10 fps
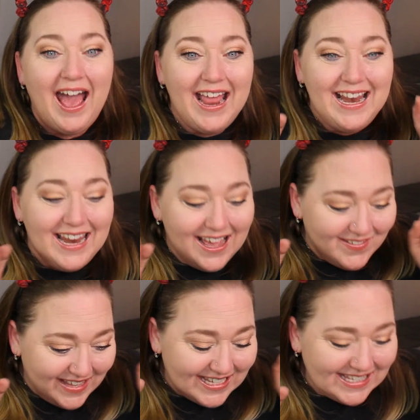I
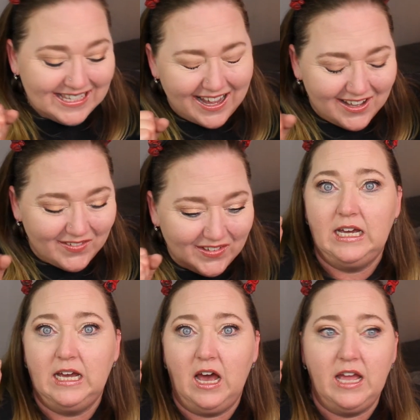love this stuff.
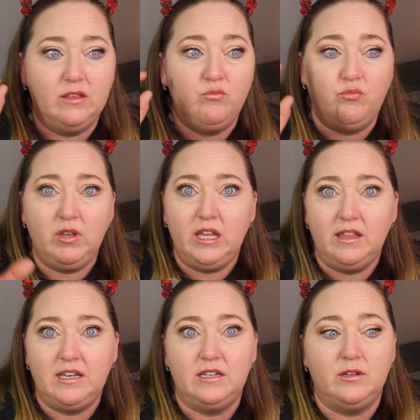I'd really
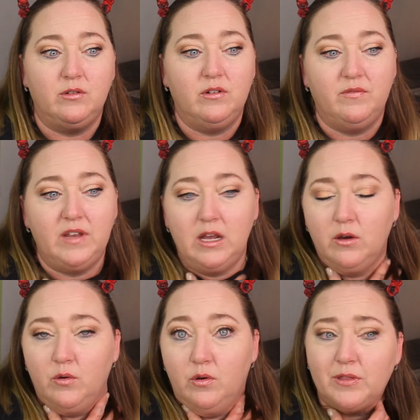like to do a
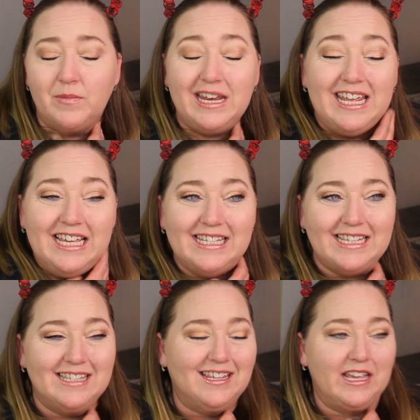video with my
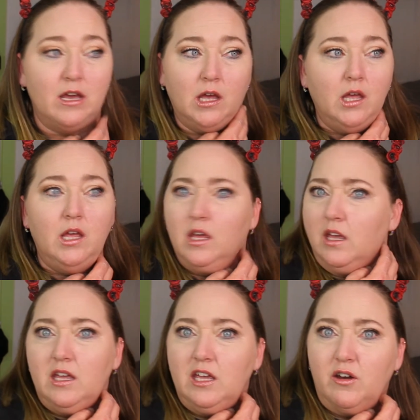nieces, like,
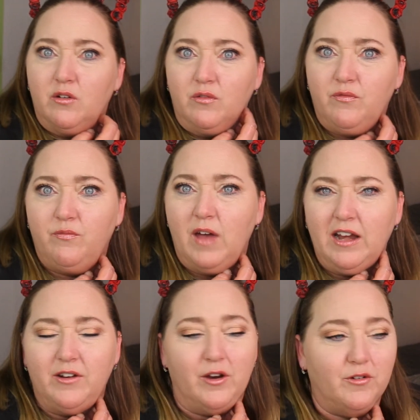you know, I
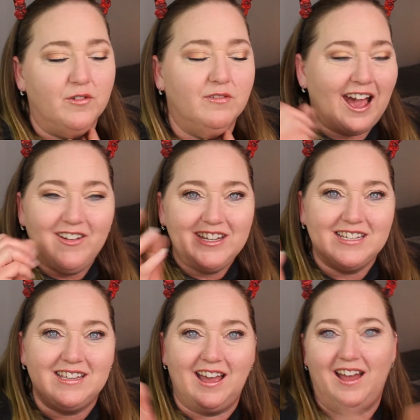don't know. I would
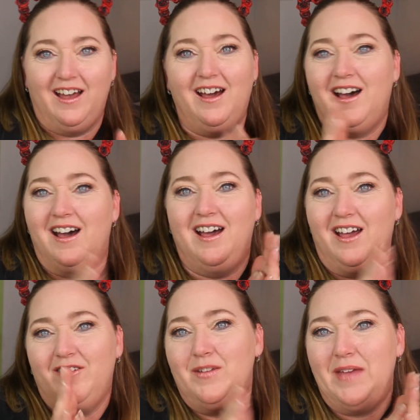just, I
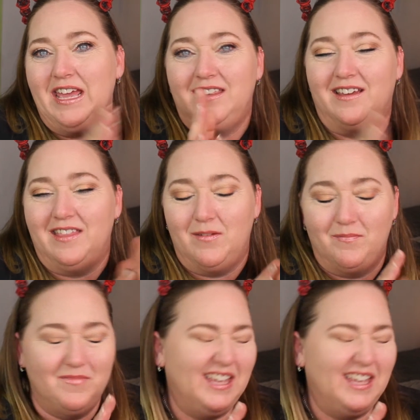wanna paint on them.